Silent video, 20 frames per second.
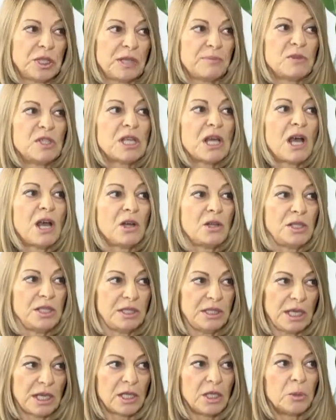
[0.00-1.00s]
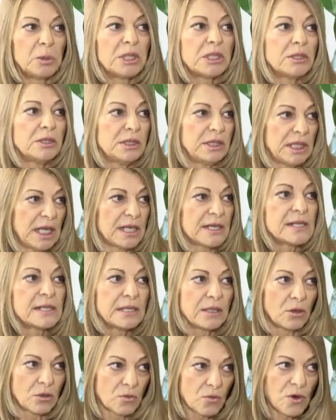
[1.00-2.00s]
come down in the elevator that
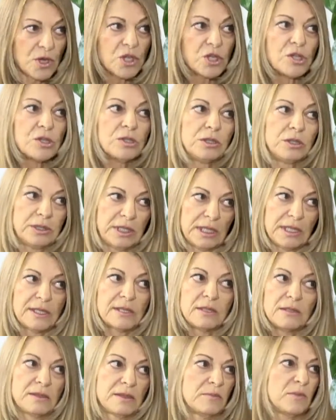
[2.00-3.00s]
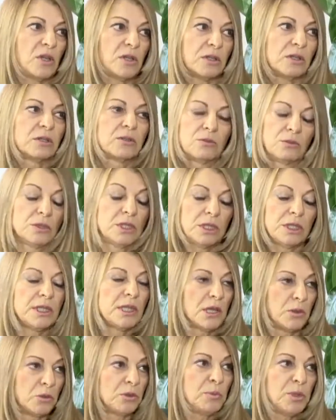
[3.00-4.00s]
has original Tesla's motor. Really,
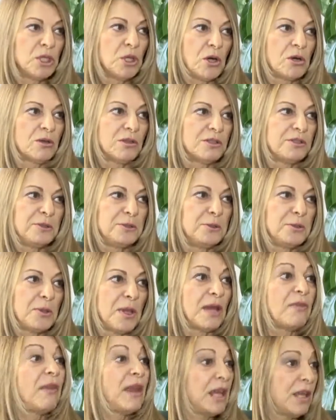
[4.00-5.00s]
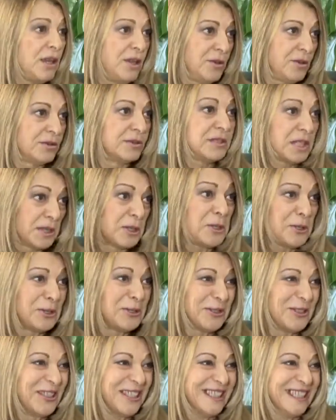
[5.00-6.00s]
I would be honored to do that. Thank you. Thank
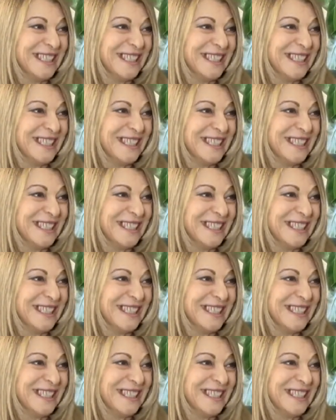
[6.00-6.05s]
you.